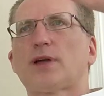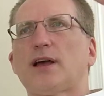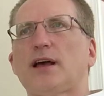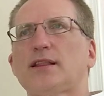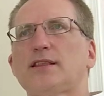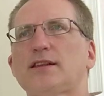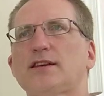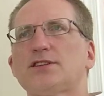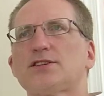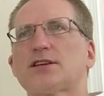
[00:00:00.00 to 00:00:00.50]

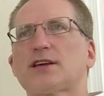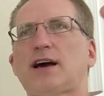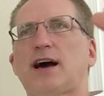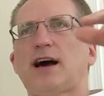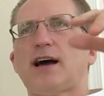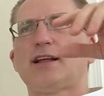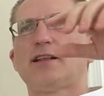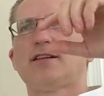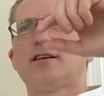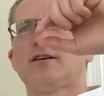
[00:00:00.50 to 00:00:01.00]
get this
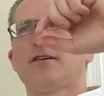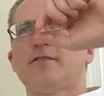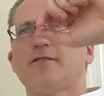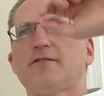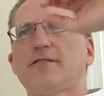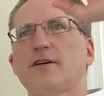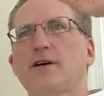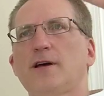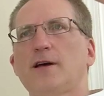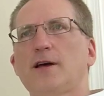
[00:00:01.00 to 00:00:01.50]
kind
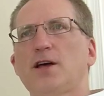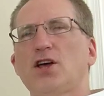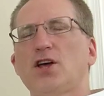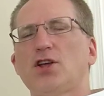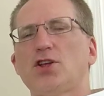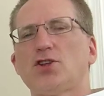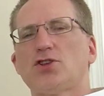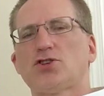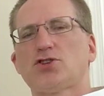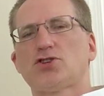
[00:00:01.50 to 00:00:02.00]
of
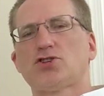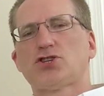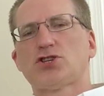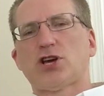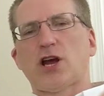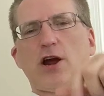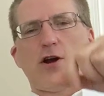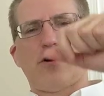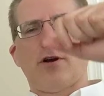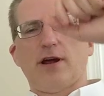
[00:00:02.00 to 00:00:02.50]

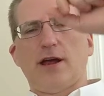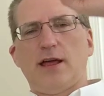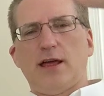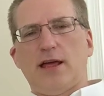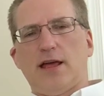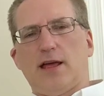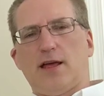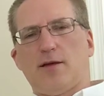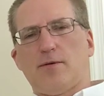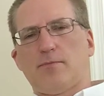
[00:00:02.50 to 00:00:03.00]

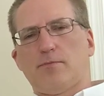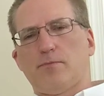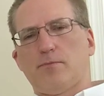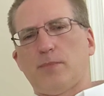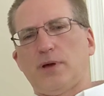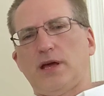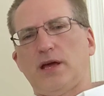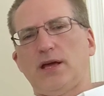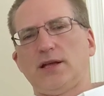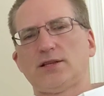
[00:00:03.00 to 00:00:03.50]
cherry
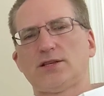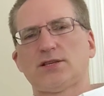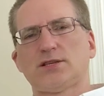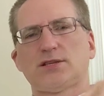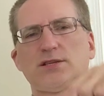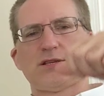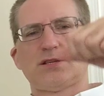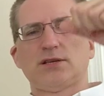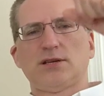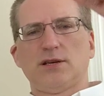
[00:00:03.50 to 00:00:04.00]

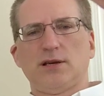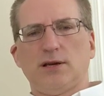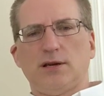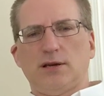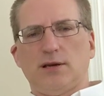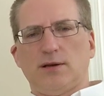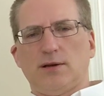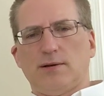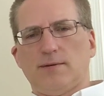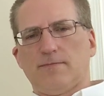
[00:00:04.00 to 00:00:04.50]
meets,
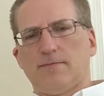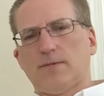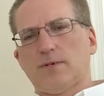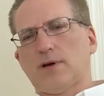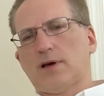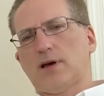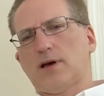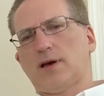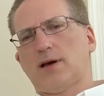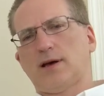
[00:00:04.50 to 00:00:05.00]

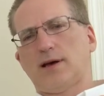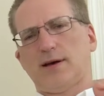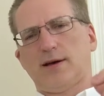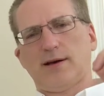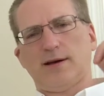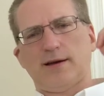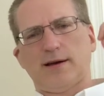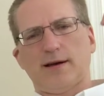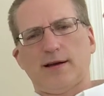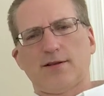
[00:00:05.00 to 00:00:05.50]

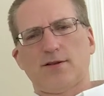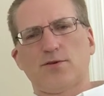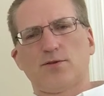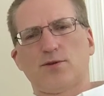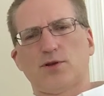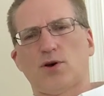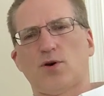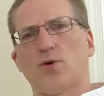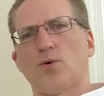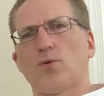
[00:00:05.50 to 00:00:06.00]
I
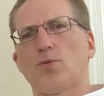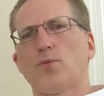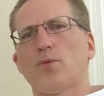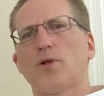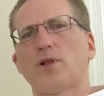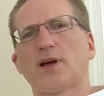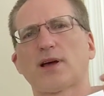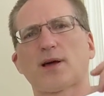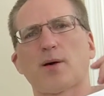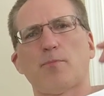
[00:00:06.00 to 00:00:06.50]
don't know,
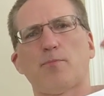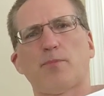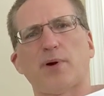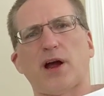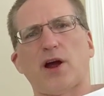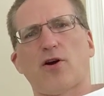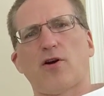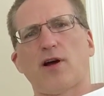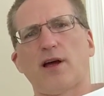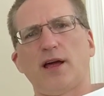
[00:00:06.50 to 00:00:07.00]
like a
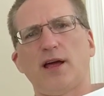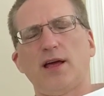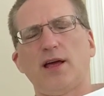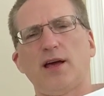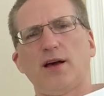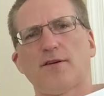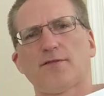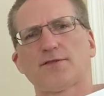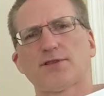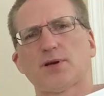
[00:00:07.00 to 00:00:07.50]

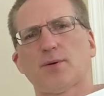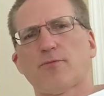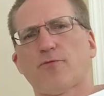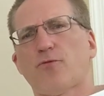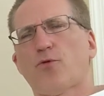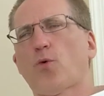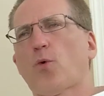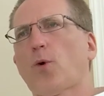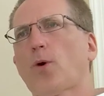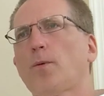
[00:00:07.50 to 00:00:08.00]
berry of some
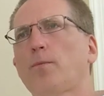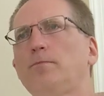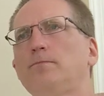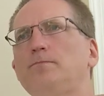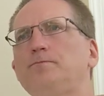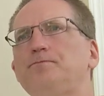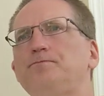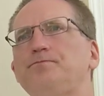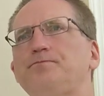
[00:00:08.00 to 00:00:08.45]
form.